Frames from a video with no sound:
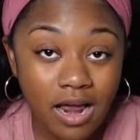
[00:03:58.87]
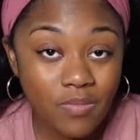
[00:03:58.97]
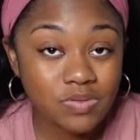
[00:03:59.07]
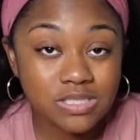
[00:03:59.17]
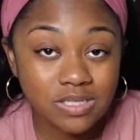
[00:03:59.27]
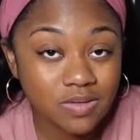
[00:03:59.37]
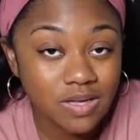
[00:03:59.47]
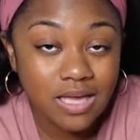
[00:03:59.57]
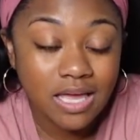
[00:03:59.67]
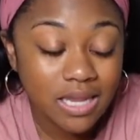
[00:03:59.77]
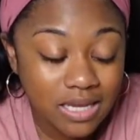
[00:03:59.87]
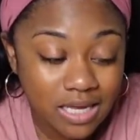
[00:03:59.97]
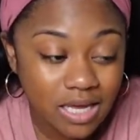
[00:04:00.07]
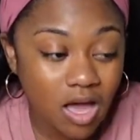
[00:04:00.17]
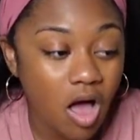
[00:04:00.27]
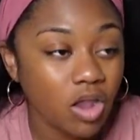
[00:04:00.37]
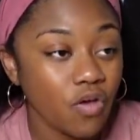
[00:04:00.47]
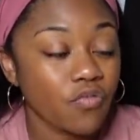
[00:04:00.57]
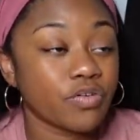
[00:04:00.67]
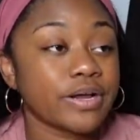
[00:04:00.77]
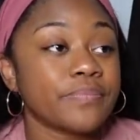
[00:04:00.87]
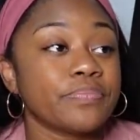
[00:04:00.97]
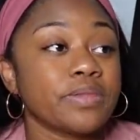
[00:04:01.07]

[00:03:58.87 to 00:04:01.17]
I was still leaking all over it.